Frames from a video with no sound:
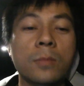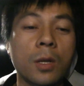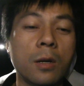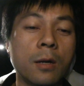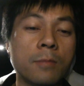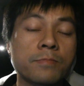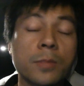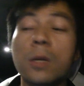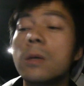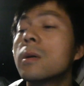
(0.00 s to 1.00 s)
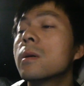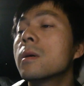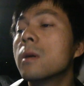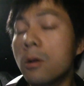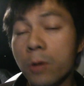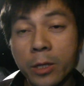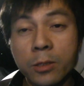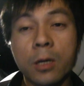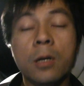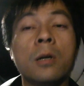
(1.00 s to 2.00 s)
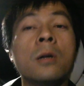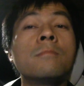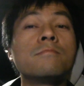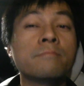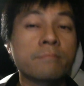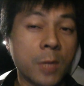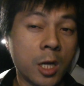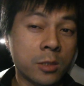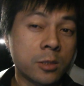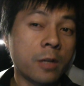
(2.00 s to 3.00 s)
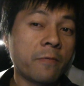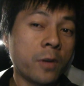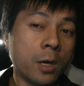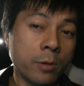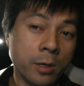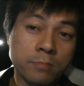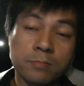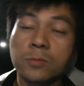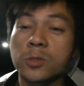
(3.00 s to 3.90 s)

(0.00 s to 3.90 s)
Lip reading: Yeah. All right, that's it for now then.